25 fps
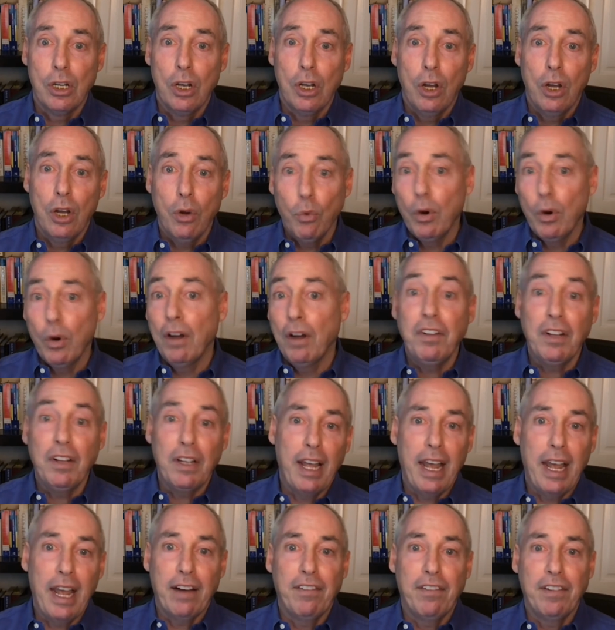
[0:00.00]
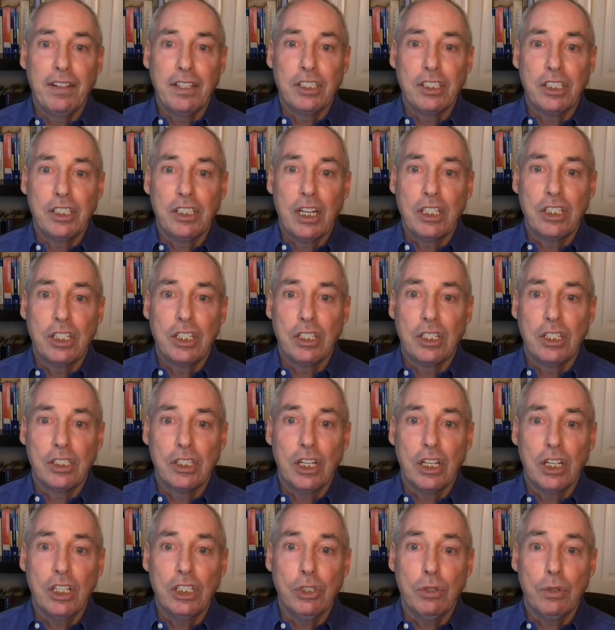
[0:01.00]
roughly half of the states in this
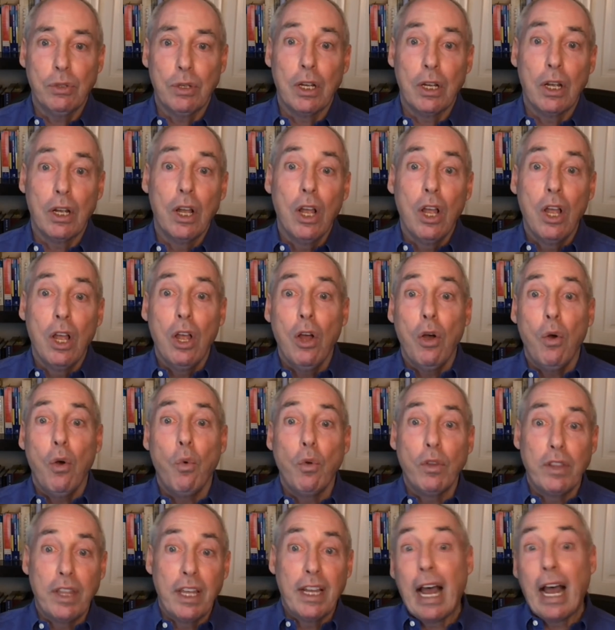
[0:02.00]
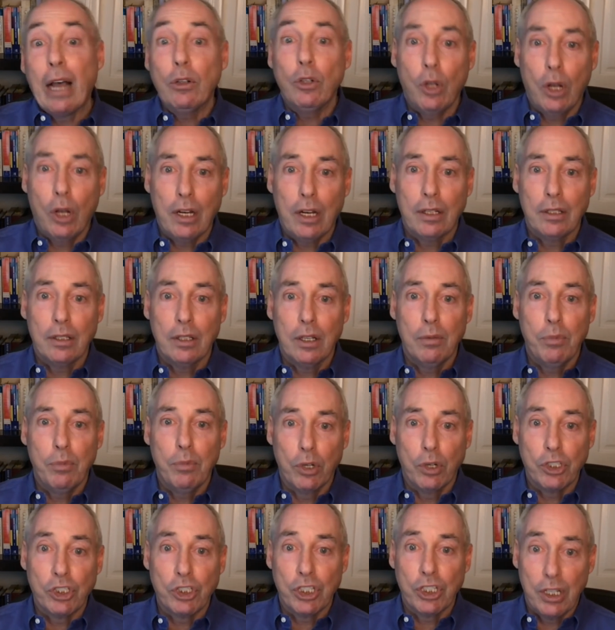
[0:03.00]
country will then outlaw
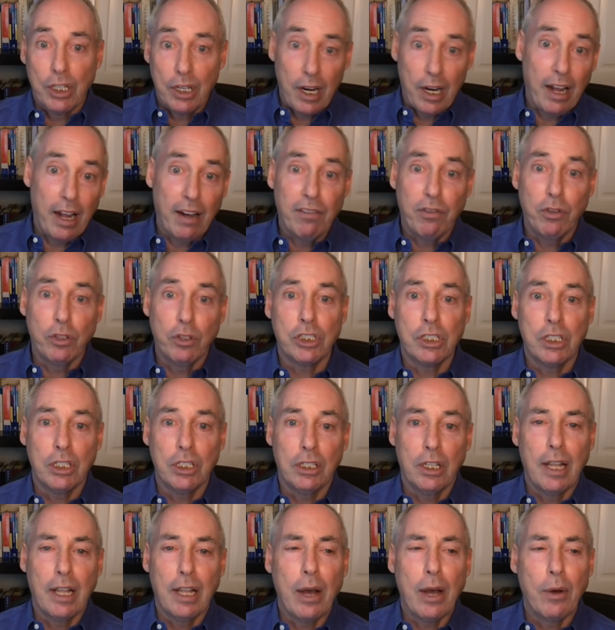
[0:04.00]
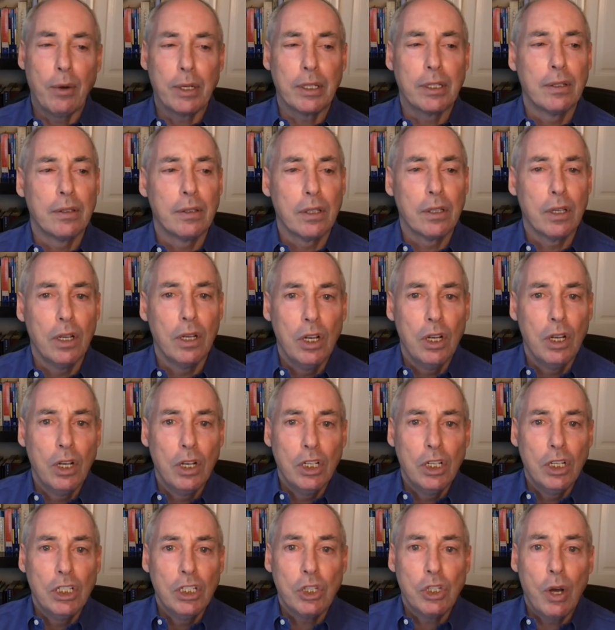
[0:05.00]
abortion and half will still allow it.
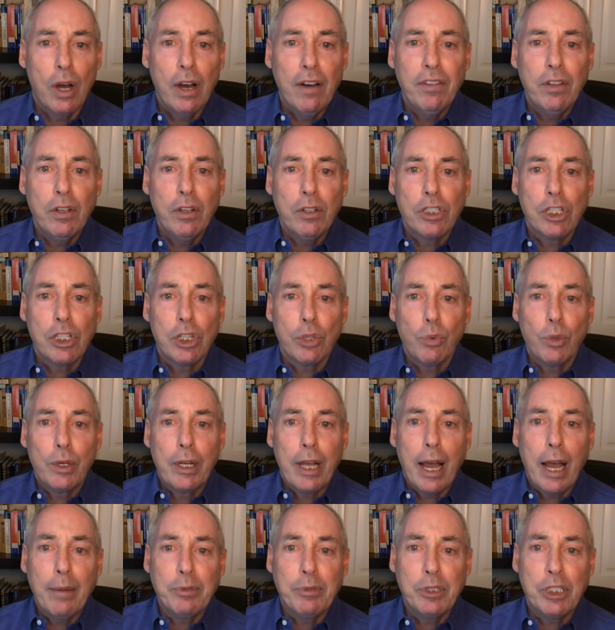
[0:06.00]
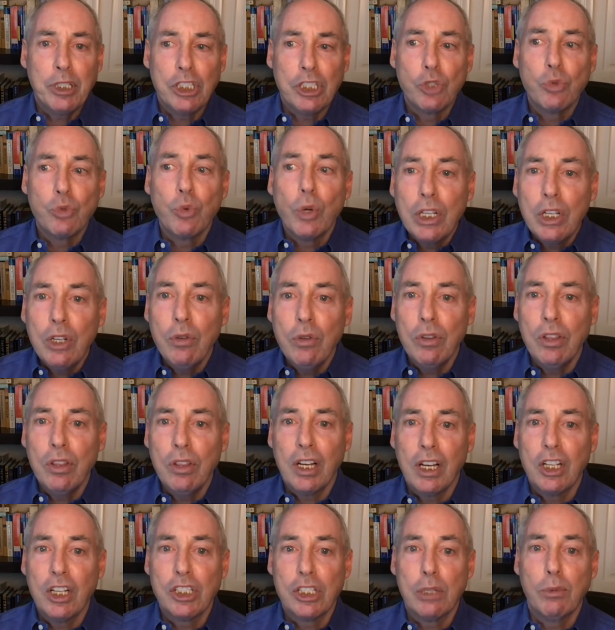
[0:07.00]
So of those three options, what do you think
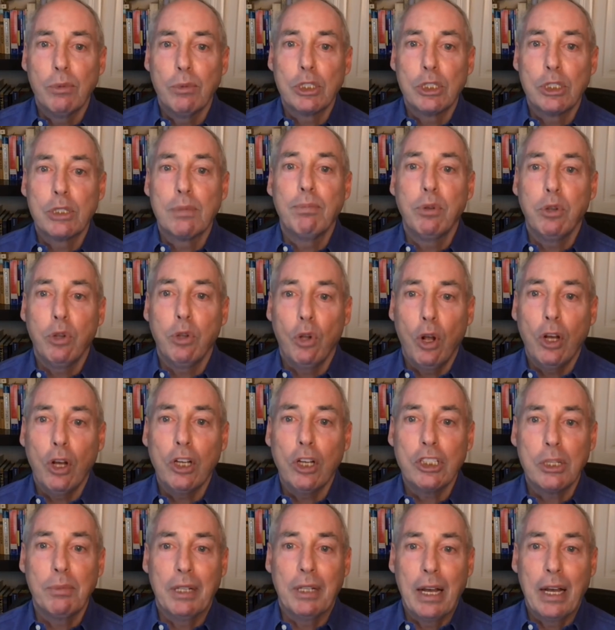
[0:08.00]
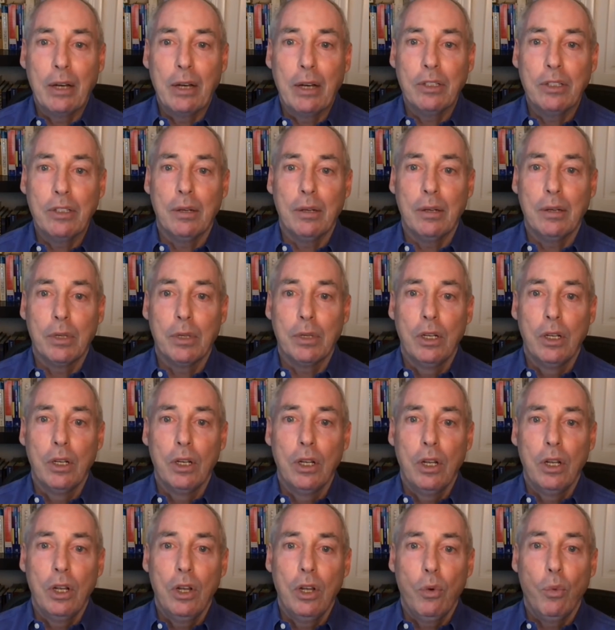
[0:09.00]
is the most plausible outcome
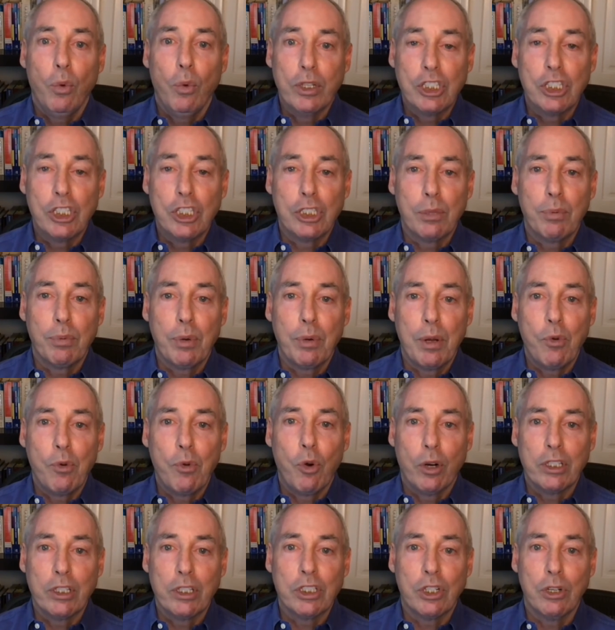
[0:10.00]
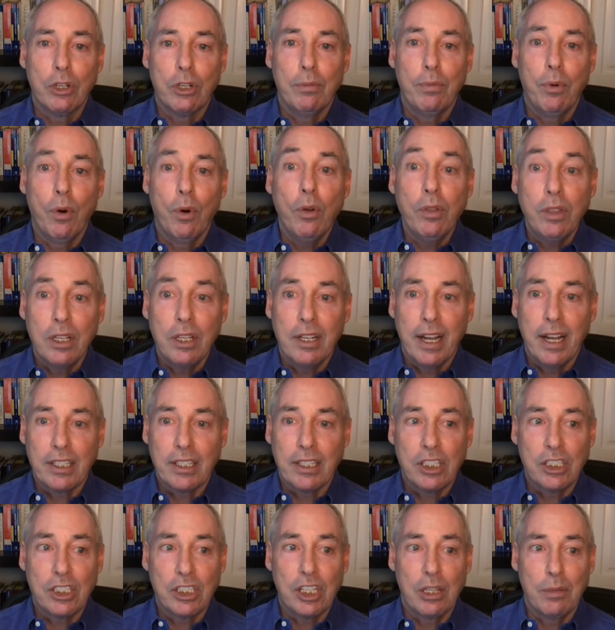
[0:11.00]
once the Supreme Court has heard both the
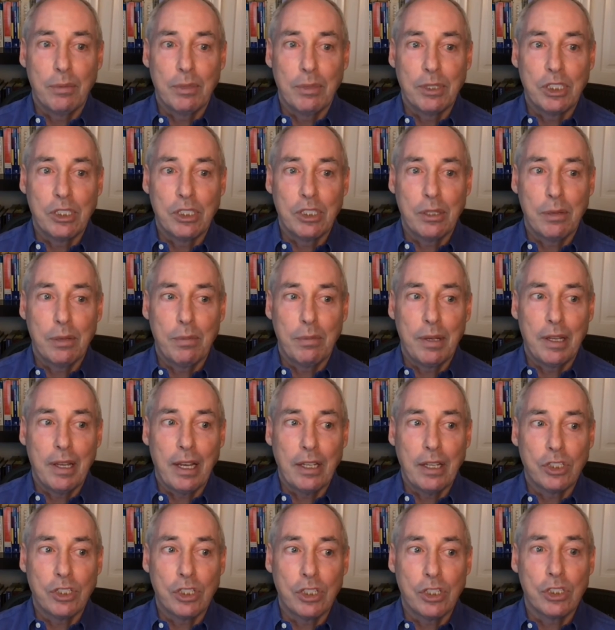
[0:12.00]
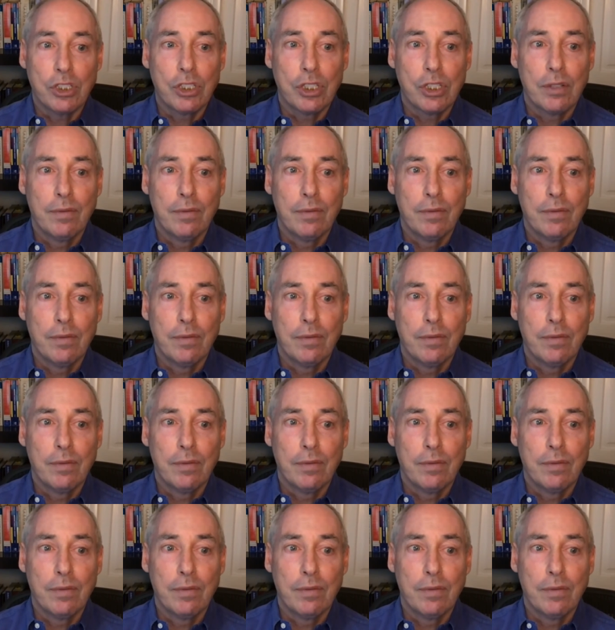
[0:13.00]
Texas and the Mississippi cases?